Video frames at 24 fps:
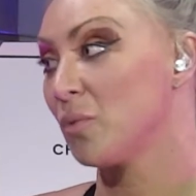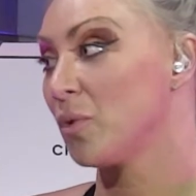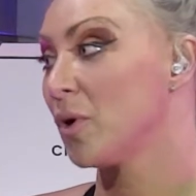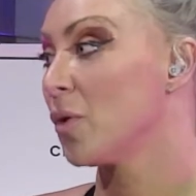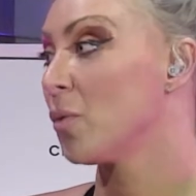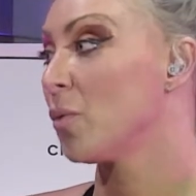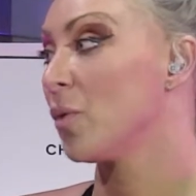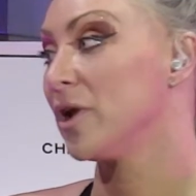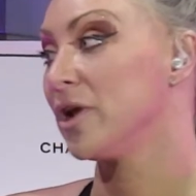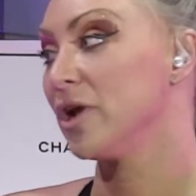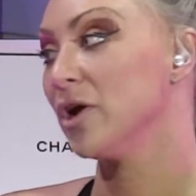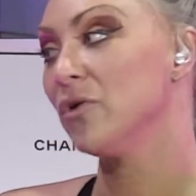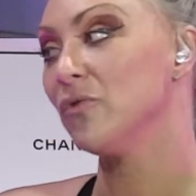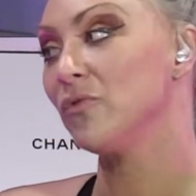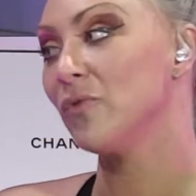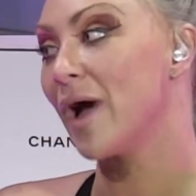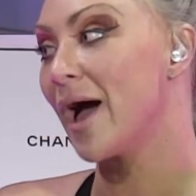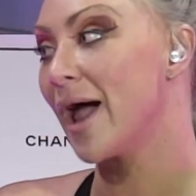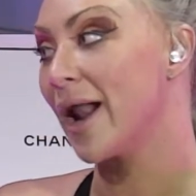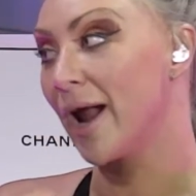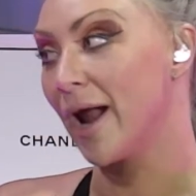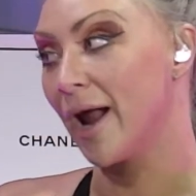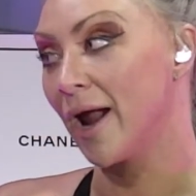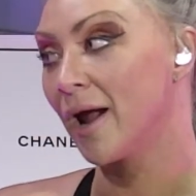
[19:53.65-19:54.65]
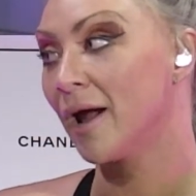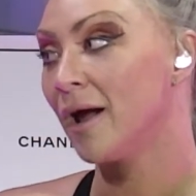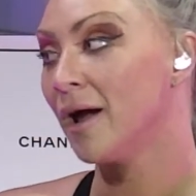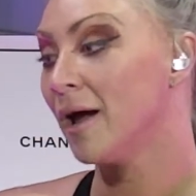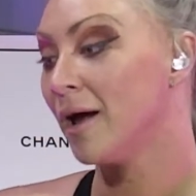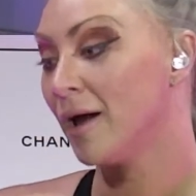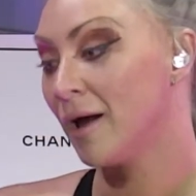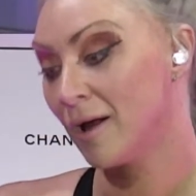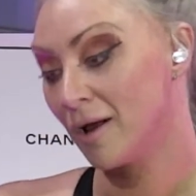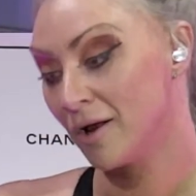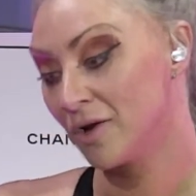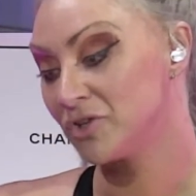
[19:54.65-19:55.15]
when you're ready,"
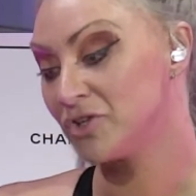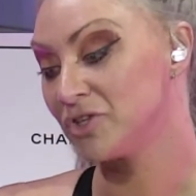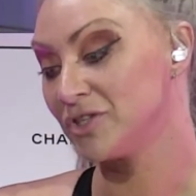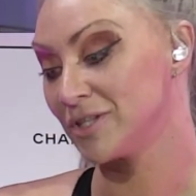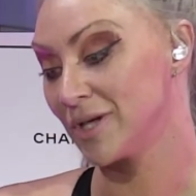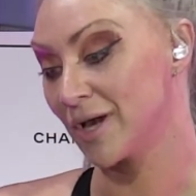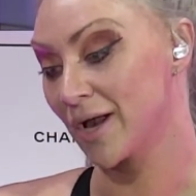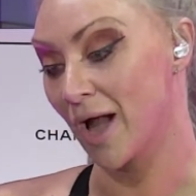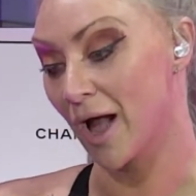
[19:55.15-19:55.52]
she's like,